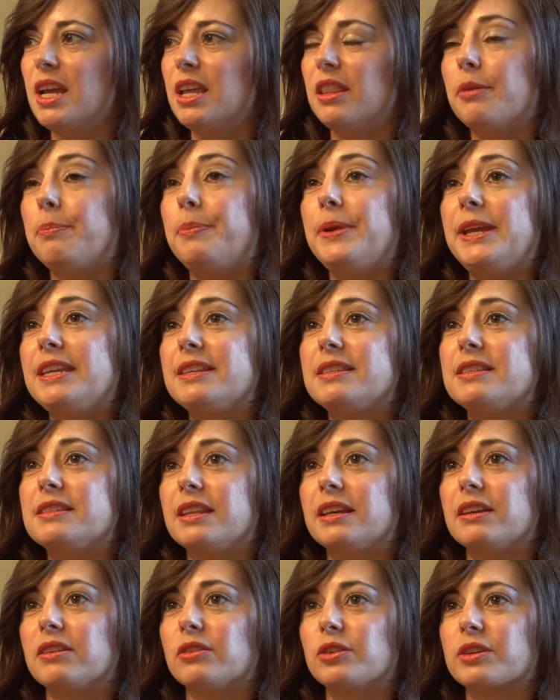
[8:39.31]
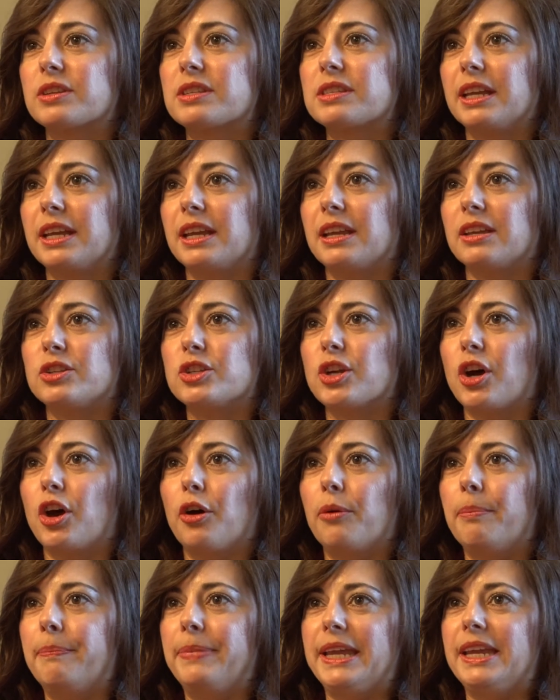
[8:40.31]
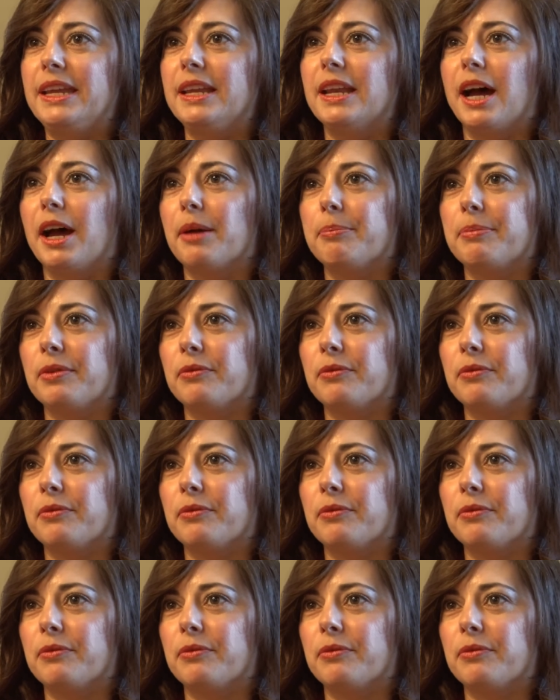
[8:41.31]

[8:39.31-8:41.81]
the piece that looks like it's all beat up